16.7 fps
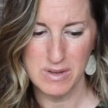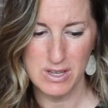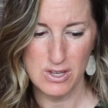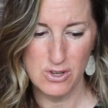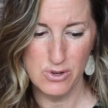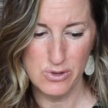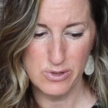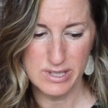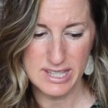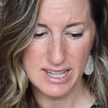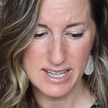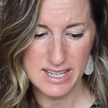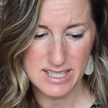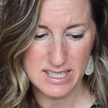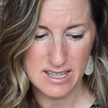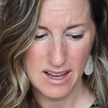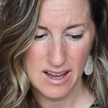use
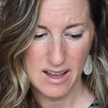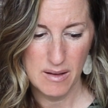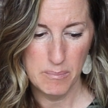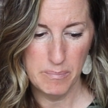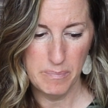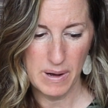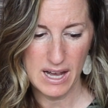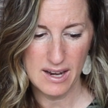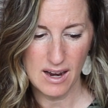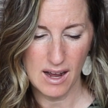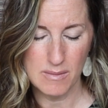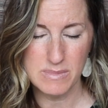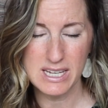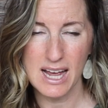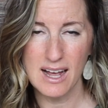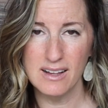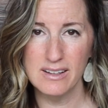this, but I'm
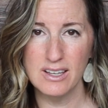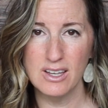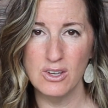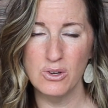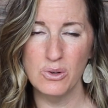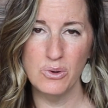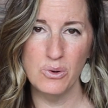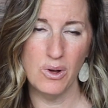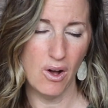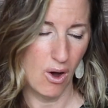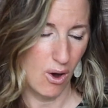telling you